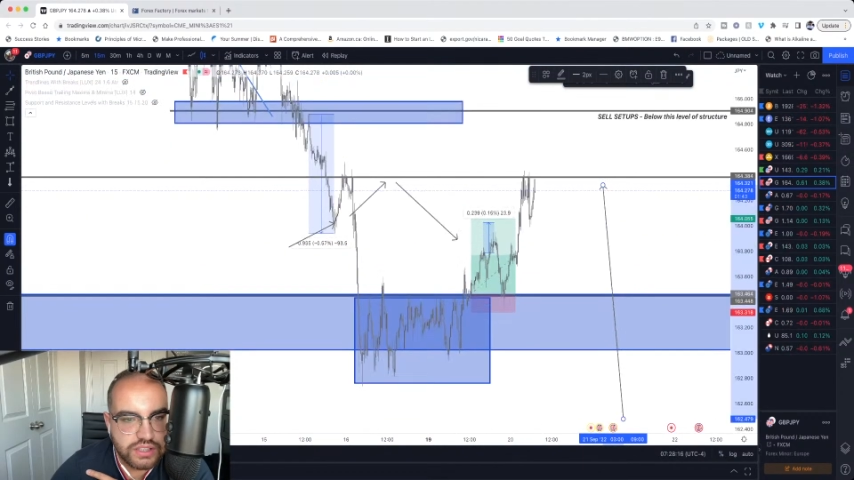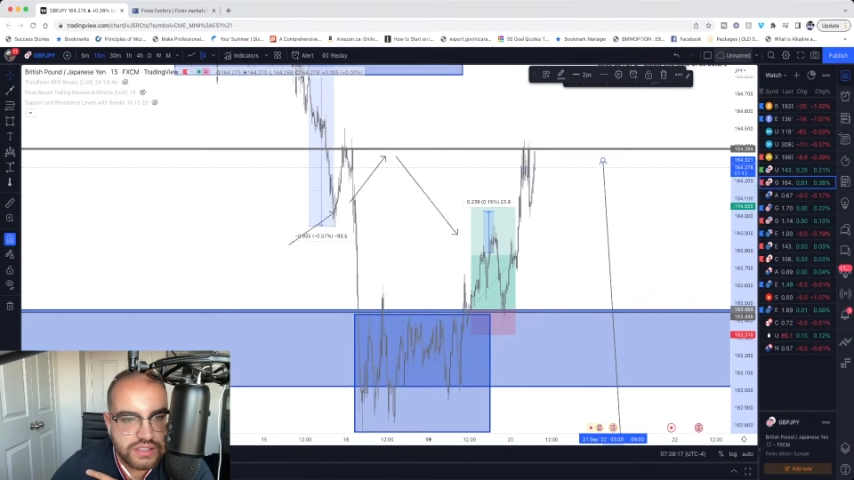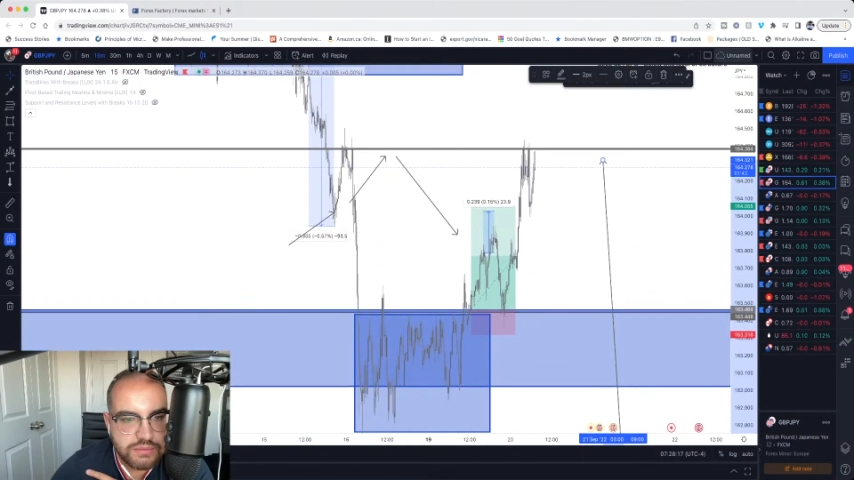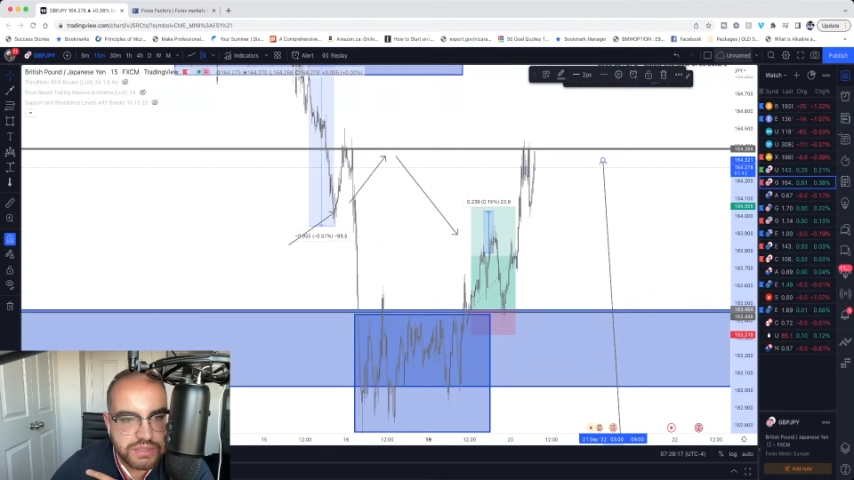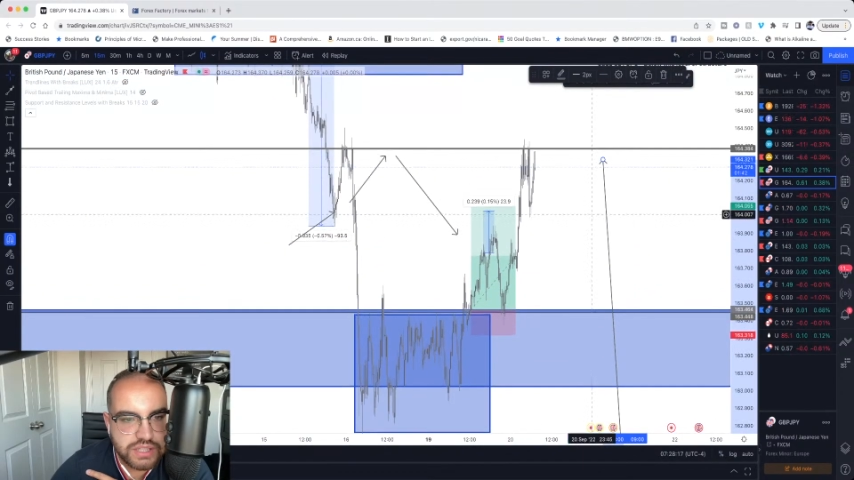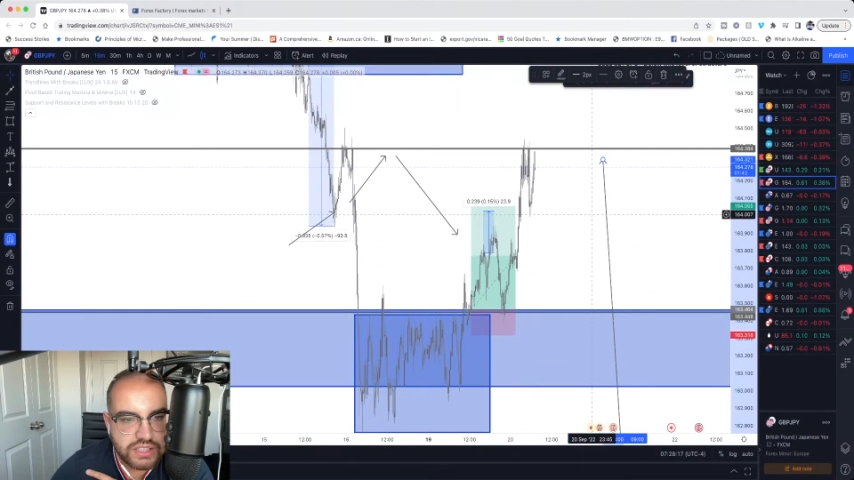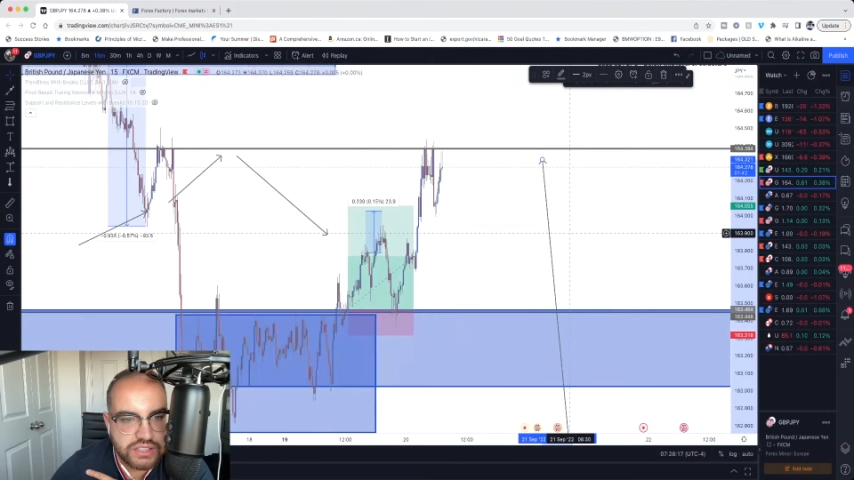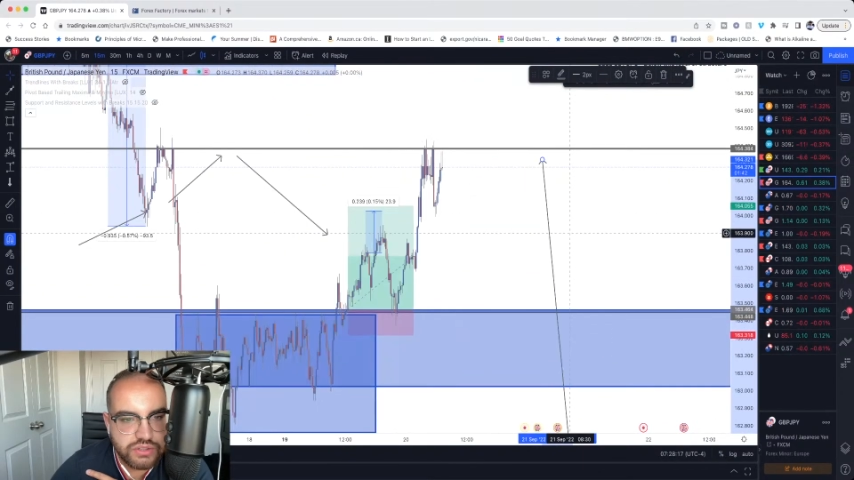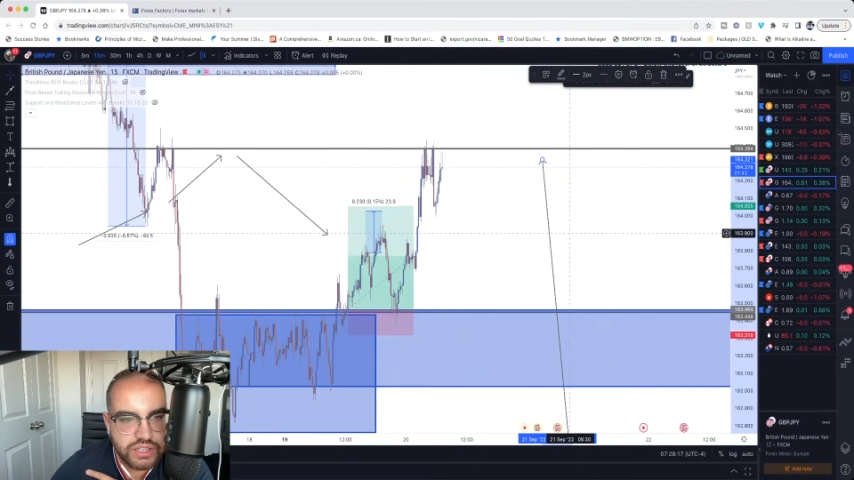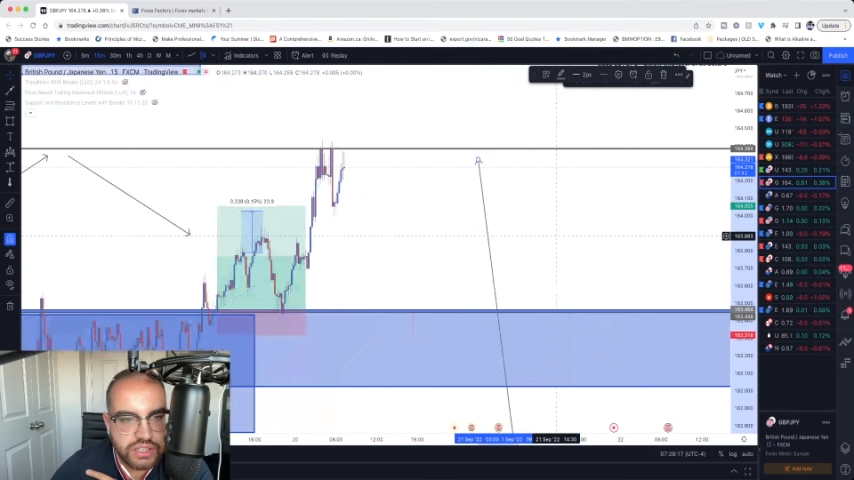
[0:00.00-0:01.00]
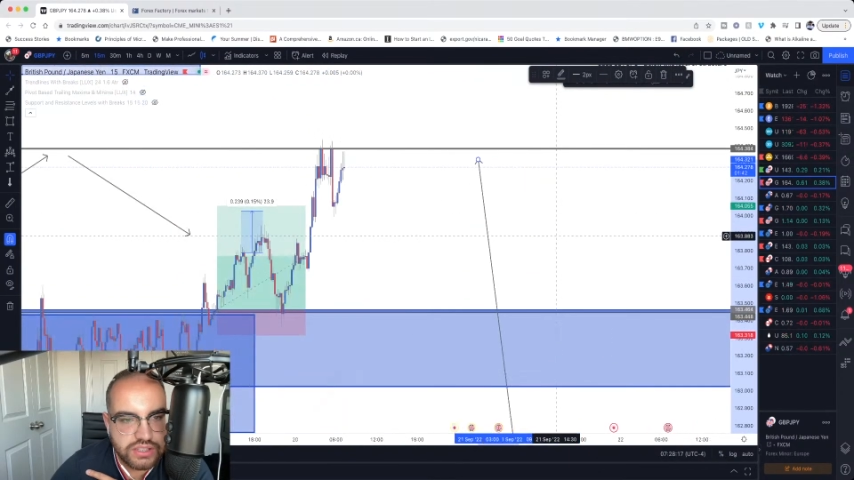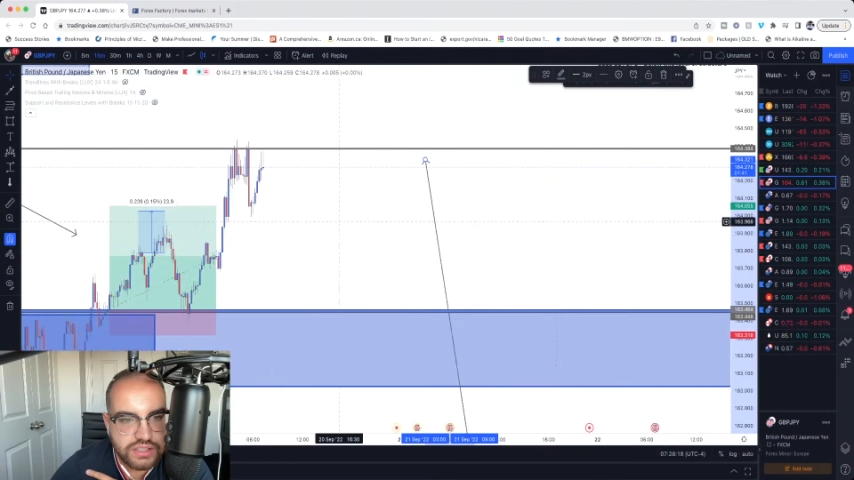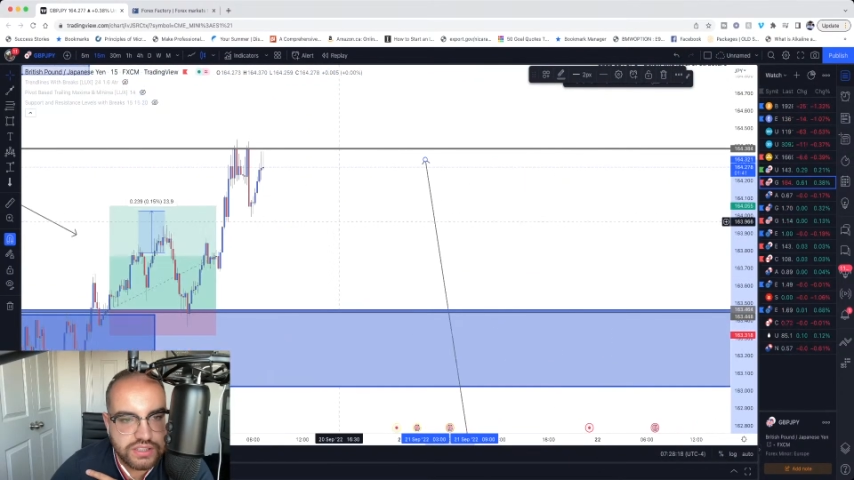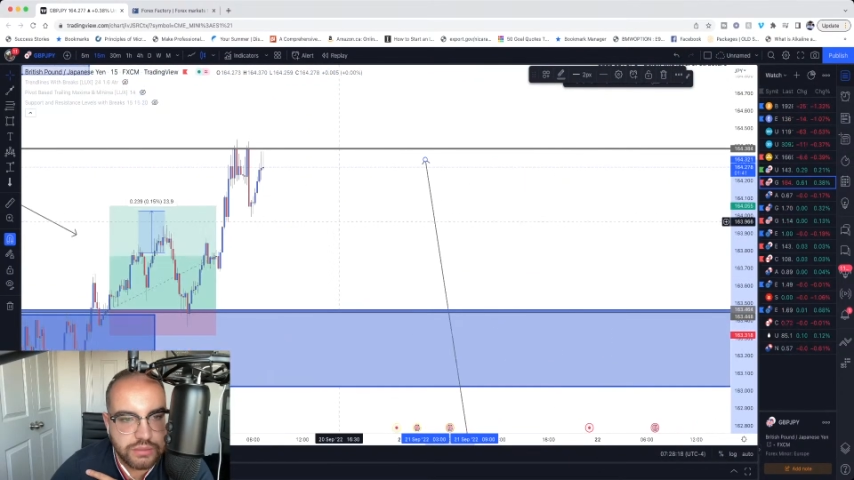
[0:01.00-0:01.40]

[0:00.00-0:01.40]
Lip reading: It seems like it's created this